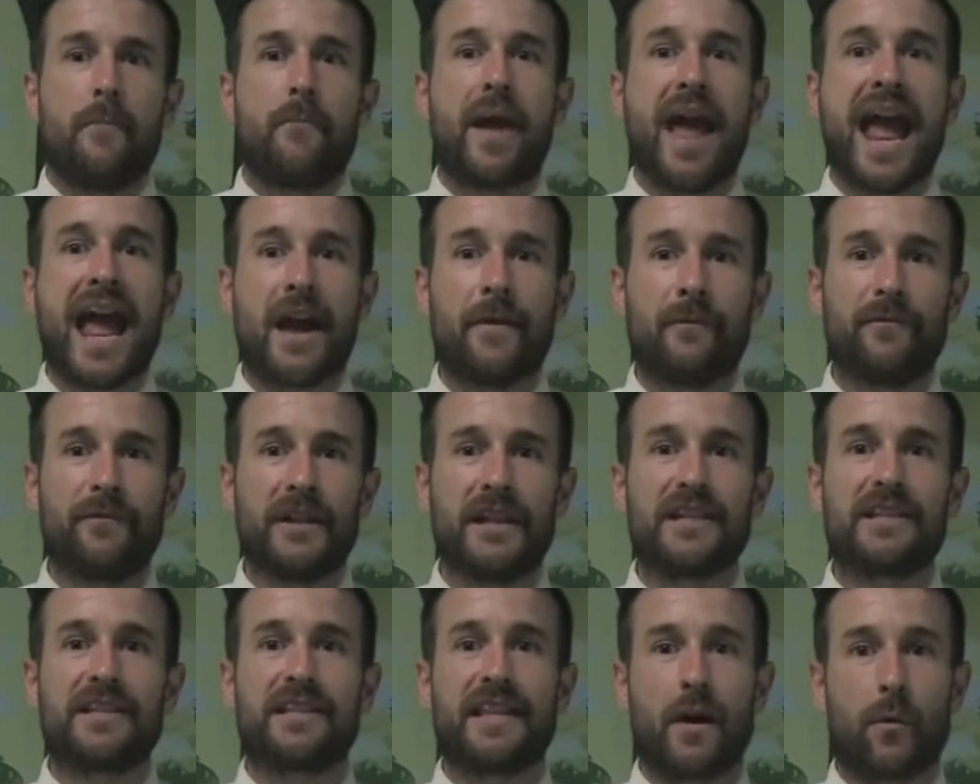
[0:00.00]

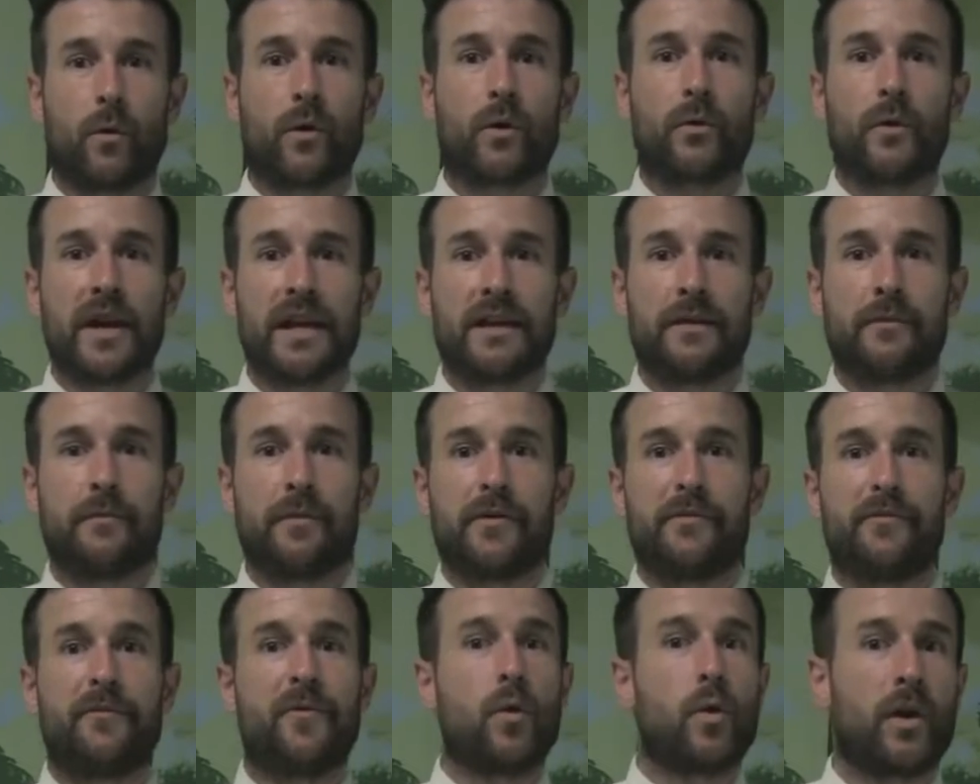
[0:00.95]
pamphlets that were written
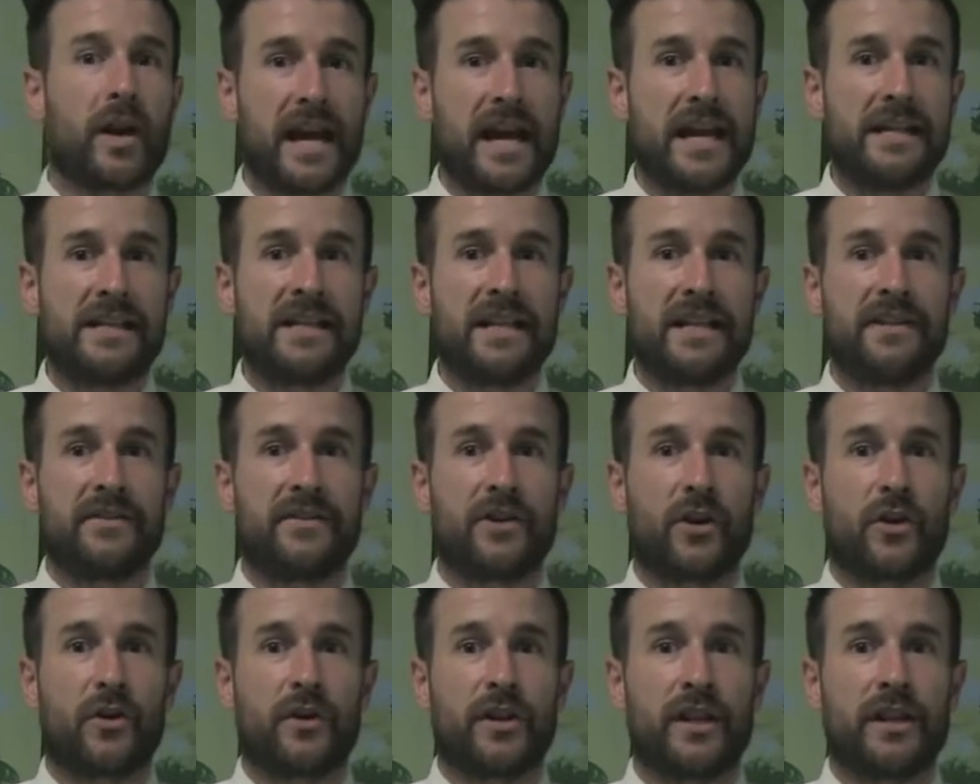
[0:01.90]
before
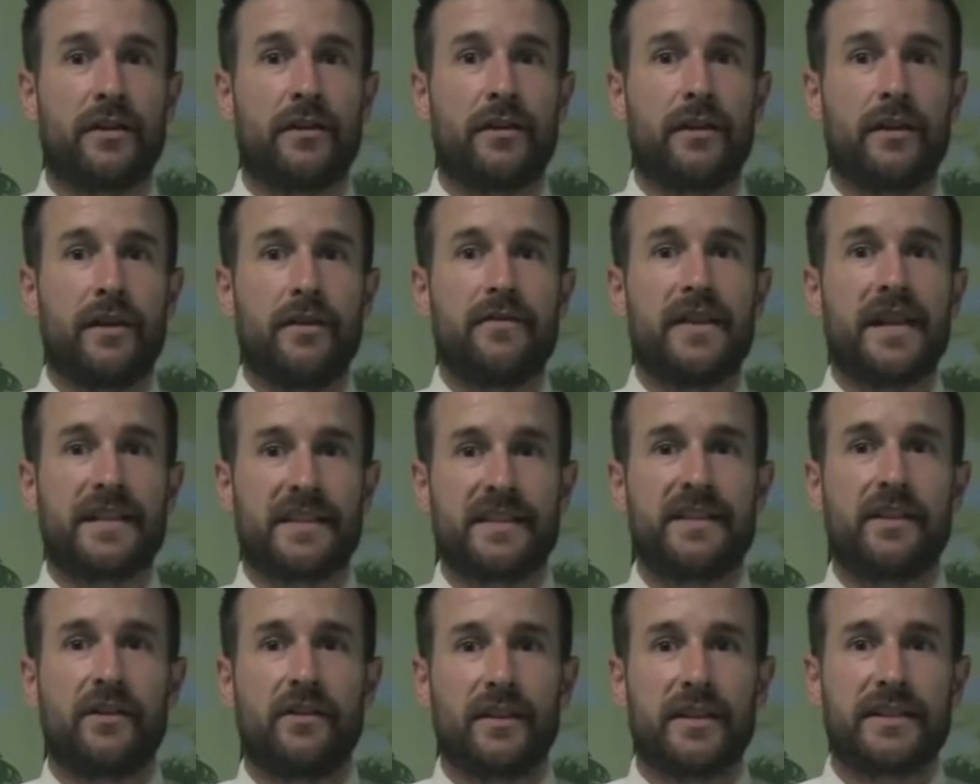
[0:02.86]
1830 that
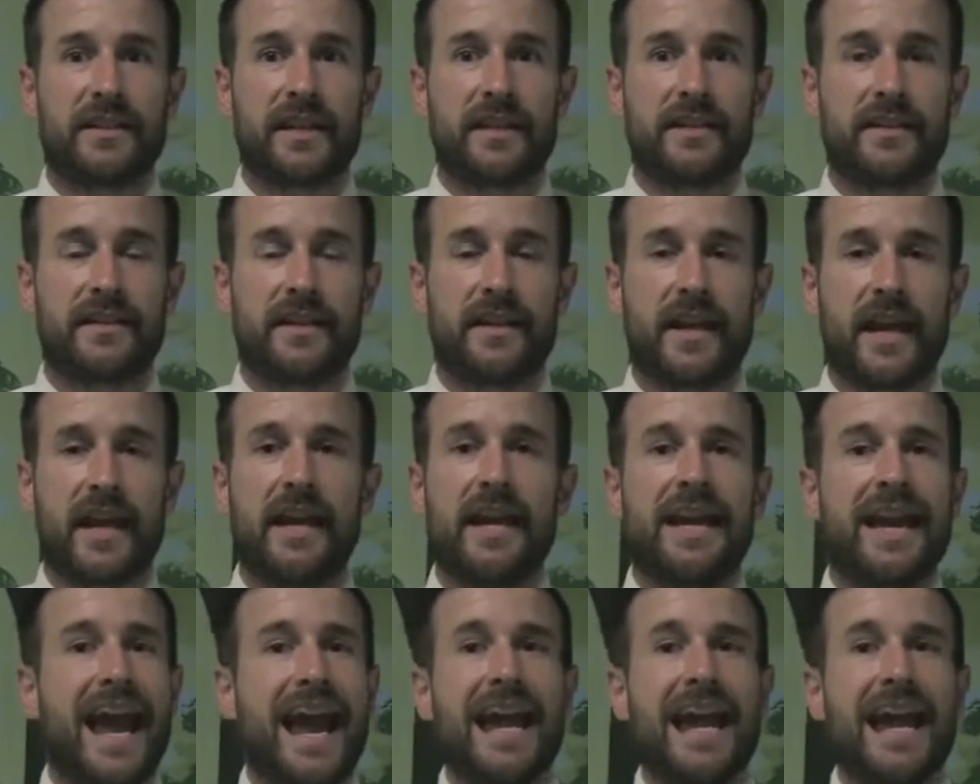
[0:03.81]
still exists today.